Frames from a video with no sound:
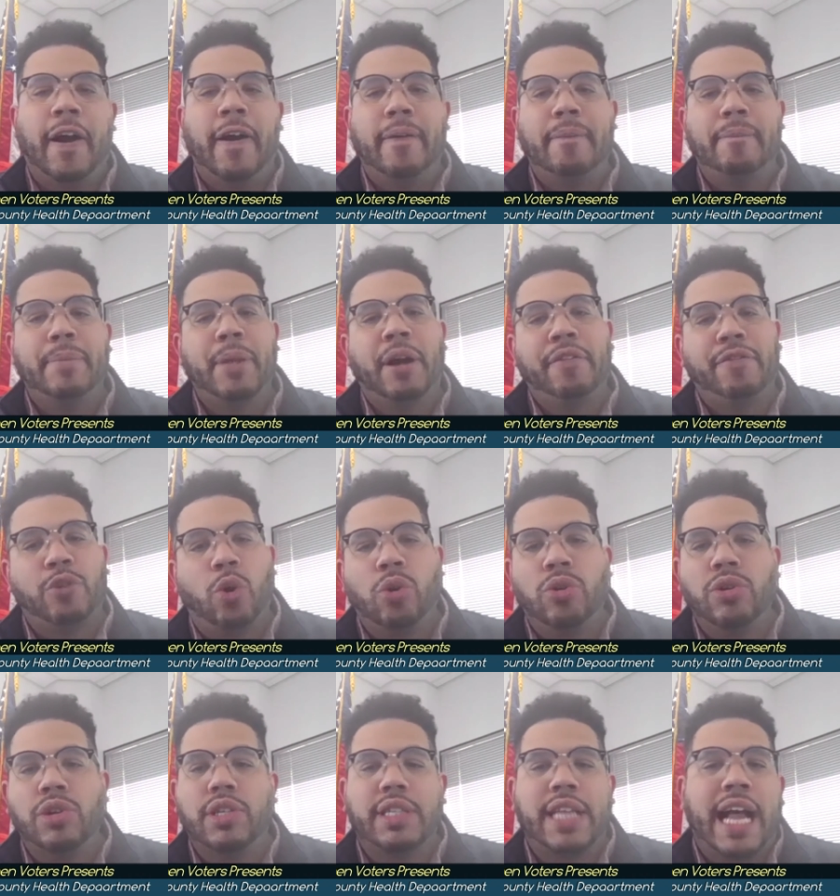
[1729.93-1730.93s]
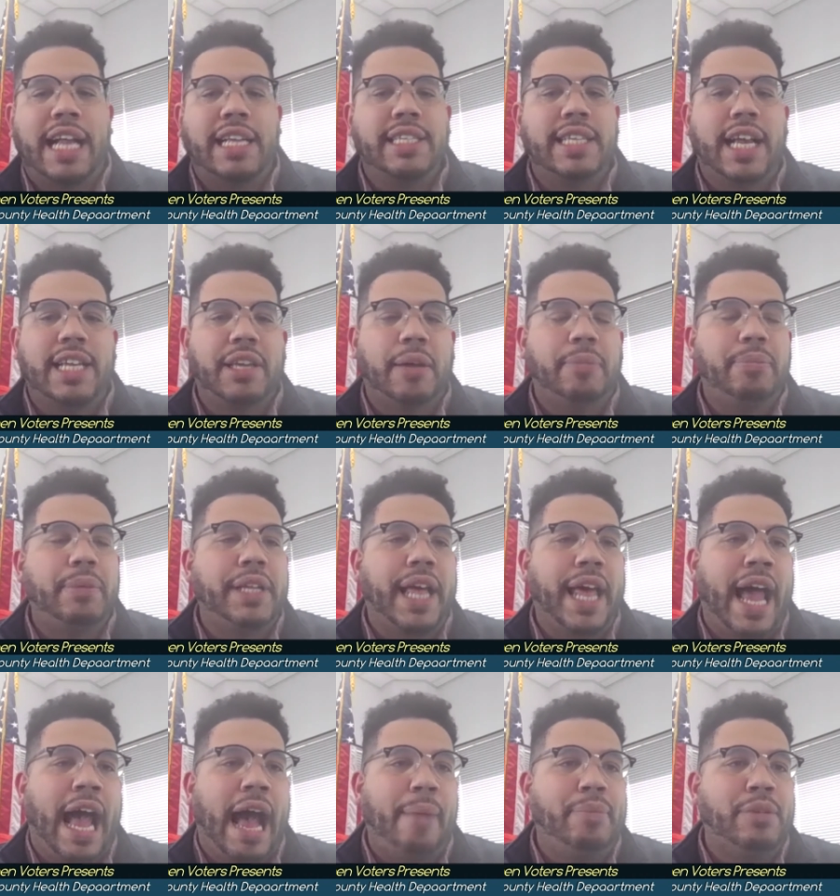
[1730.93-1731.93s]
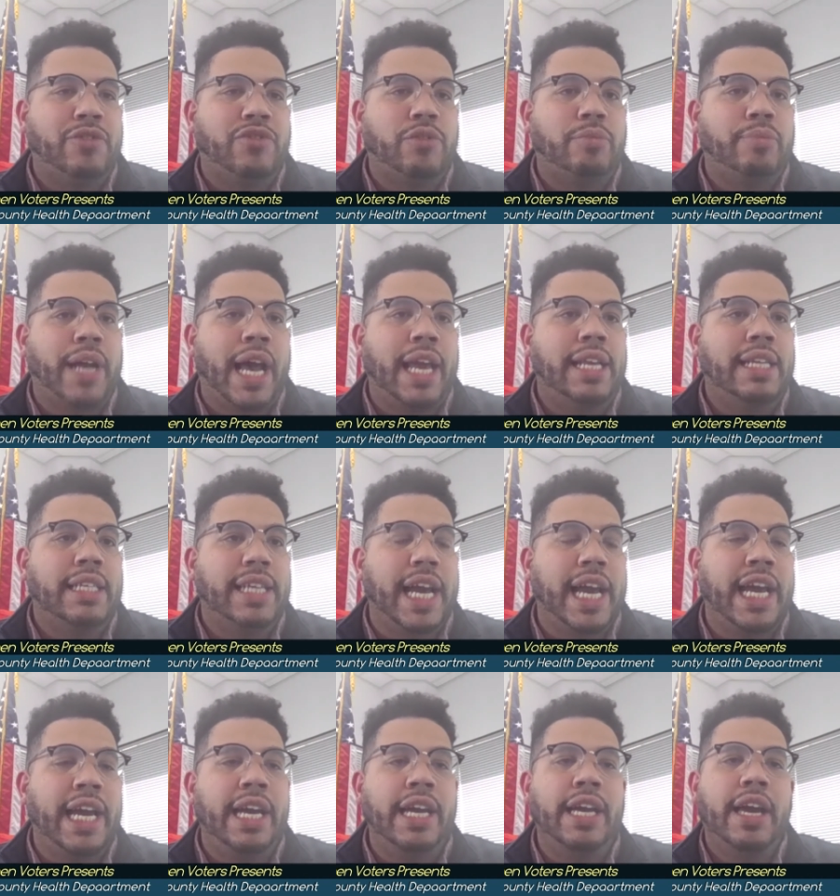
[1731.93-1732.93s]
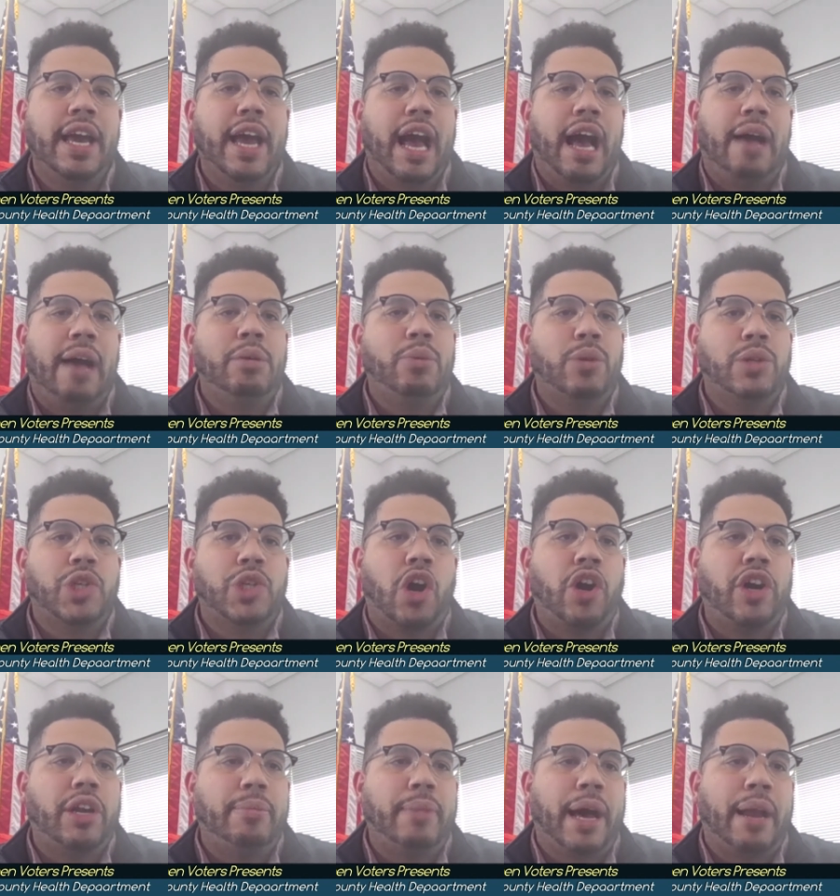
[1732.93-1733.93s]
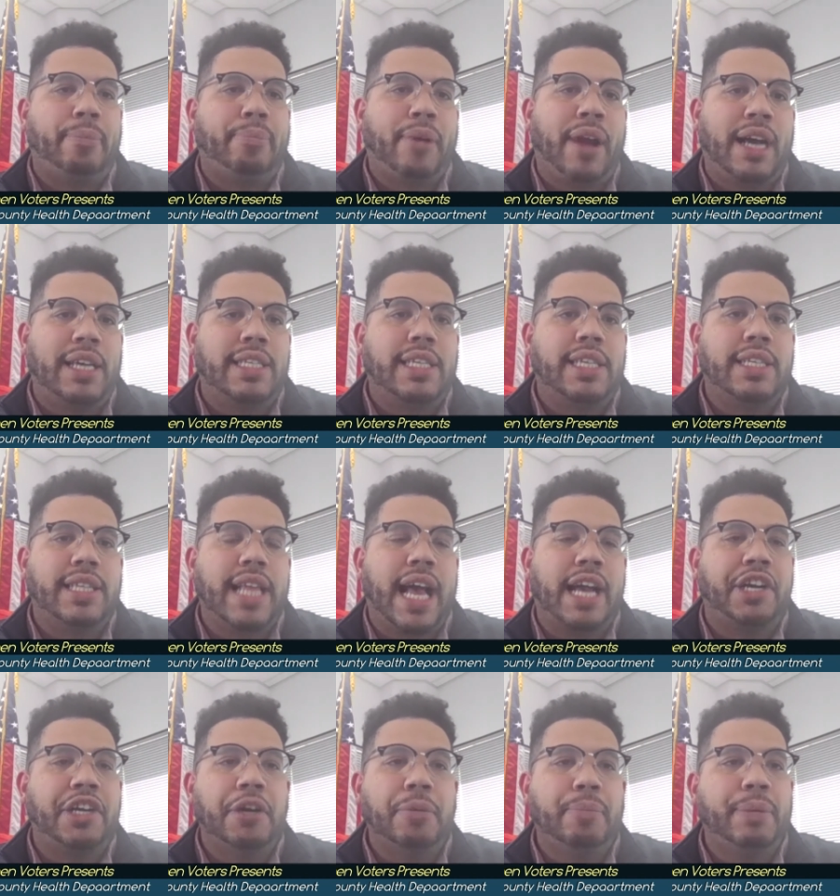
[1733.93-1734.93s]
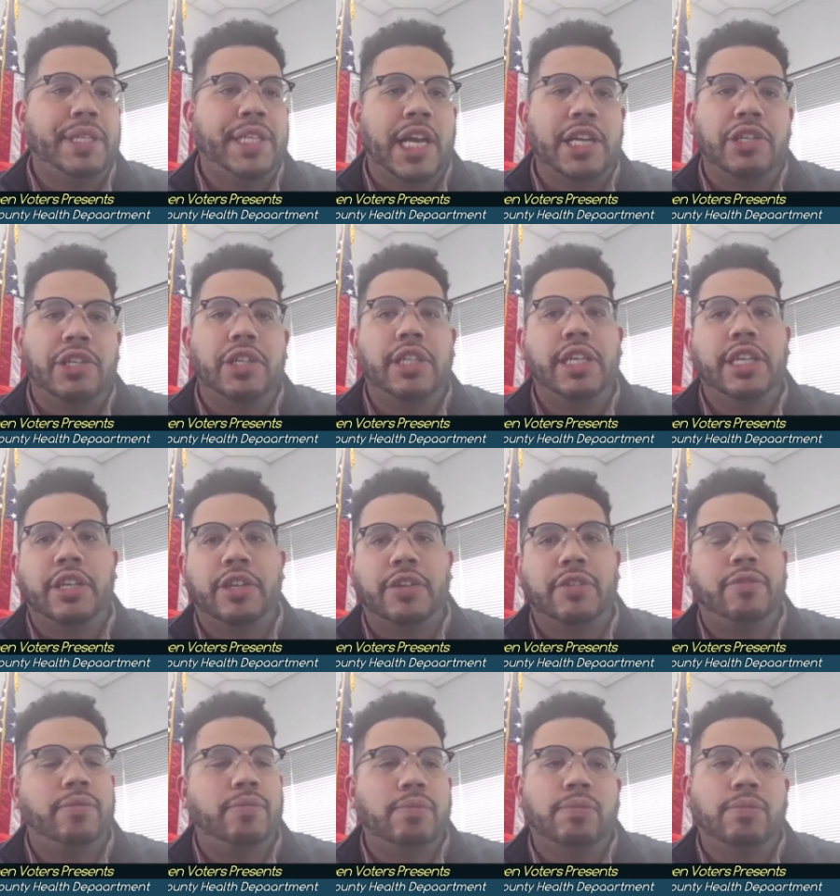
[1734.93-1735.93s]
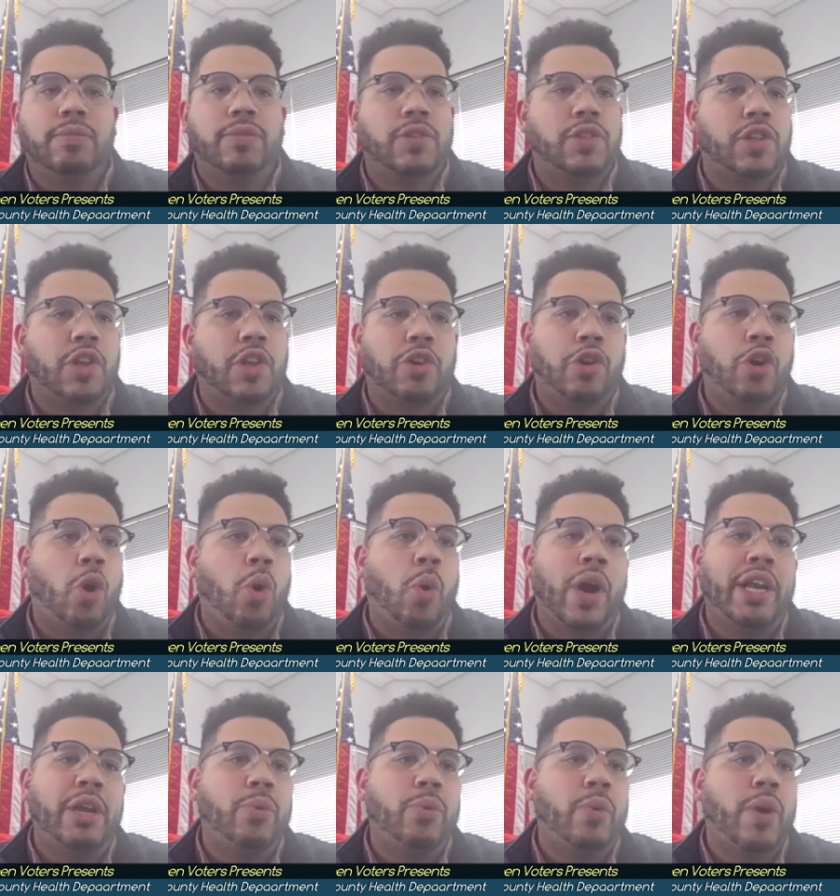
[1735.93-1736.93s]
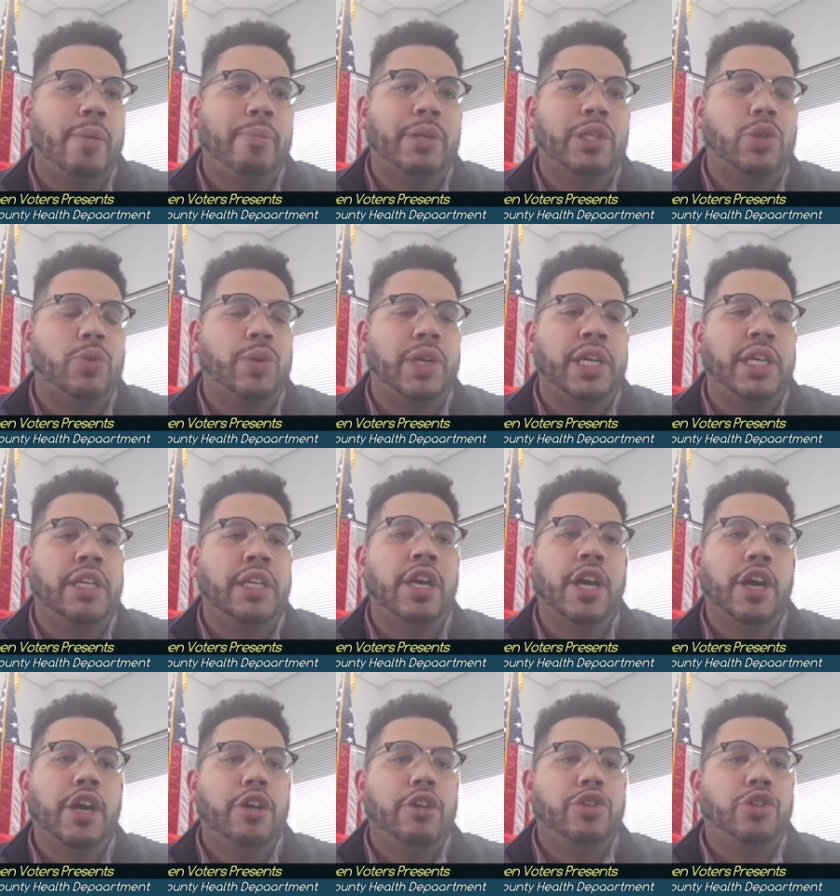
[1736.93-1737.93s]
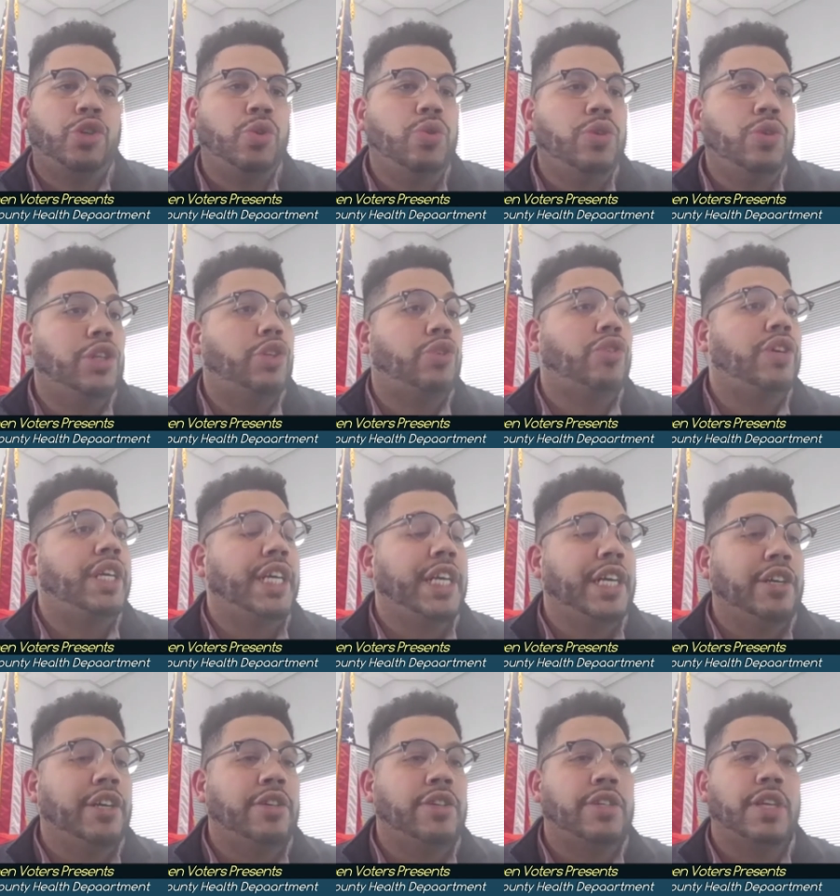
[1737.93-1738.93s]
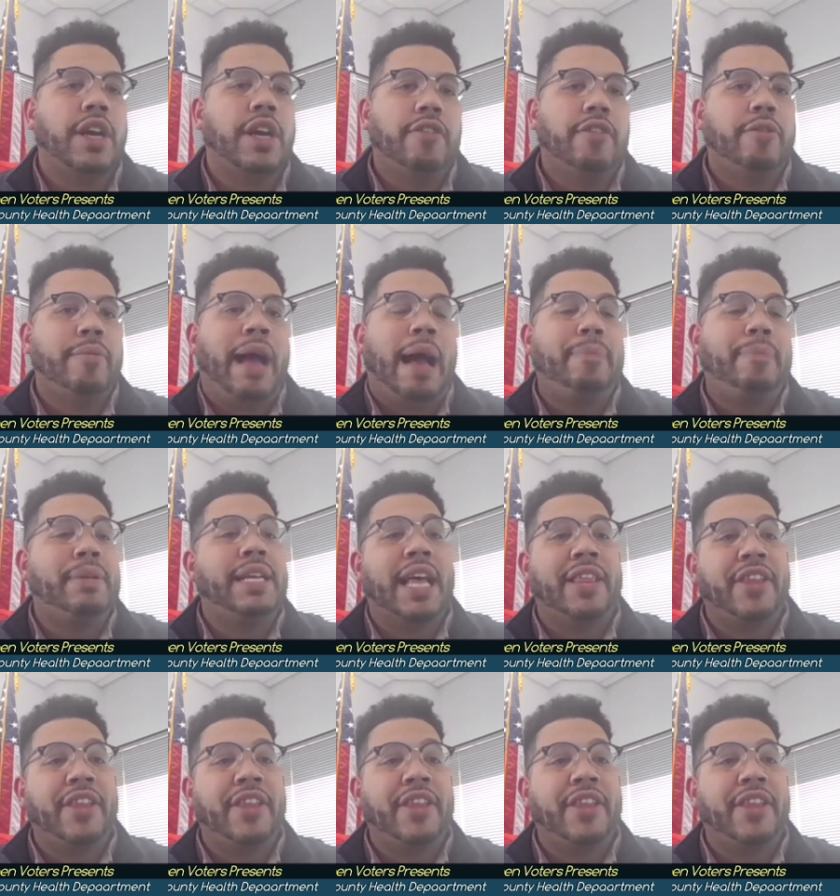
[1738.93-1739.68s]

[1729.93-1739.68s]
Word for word: Um, of course, that's not something that happens from night and day. I mean, we're talking about a process that could potentially to go anywhere between two to three years from happening.